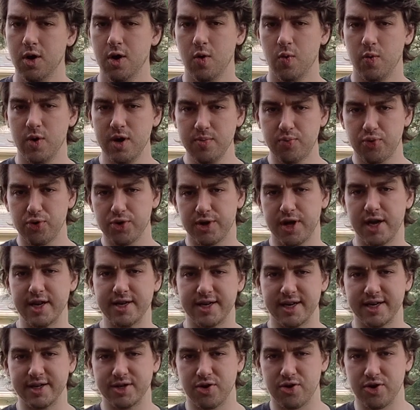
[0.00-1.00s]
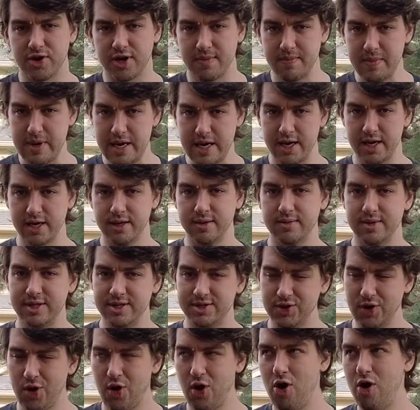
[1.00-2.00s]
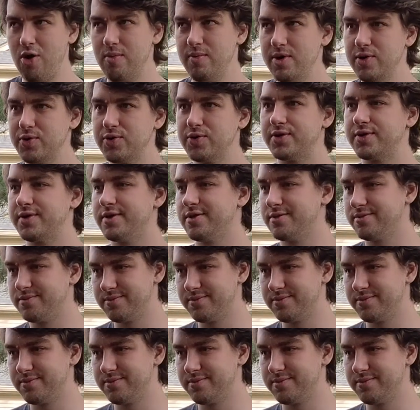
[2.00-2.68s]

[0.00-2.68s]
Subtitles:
When presenting during a meeting, it's almost